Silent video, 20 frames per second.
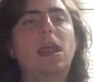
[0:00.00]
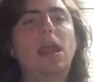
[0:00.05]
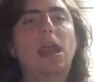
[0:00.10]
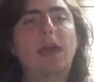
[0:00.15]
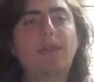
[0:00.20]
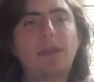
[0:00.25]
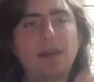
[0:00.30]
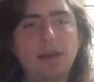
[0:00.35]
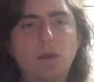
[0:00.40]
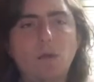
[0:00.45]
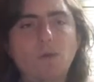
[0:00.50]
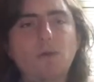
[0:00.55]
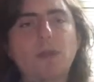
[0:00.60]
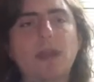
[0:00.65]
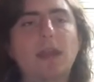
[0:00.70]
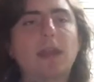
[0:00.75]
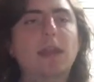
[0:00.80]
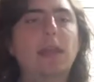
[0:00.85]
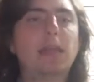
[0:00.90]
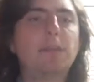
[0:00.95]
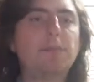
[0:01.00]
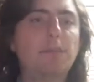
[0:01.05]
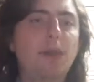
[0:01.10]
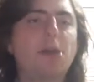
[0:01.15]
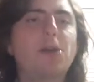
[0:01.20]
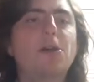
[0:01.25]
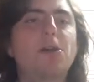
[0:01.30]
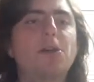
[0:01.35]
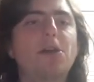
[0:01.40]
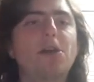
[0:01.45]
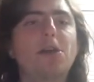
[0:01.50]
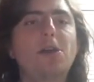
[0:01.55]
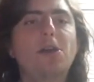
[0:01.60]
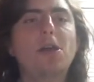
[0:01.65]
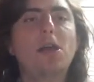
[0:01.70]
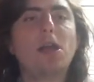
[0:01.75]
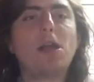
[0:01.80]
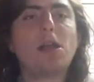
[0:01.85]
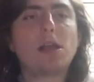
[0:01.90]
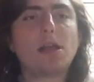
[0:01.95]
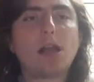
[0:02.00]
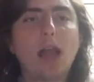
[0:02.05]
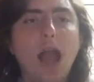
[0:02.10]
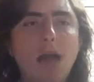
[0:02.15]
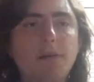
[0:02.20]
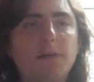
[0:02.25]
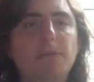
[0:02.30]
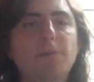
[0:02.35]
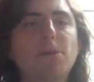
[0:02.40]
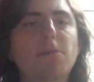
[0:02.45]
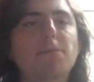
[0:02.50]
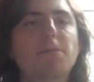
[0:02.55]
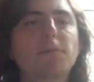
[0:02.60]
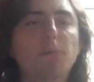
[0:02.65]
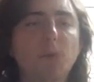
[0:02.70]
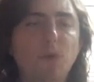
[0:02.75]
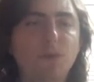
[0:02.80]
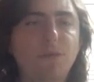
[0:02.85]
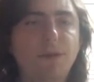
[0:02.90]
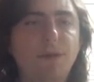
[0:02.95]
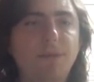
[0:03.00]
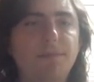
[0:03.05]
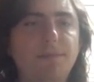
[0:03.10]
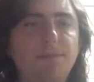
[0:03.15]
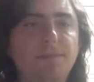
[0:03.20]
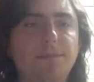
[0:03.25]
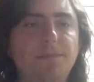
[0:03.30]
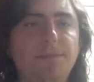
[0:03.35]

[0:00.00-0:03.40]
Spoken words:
and I think Logan is a better comic book movie.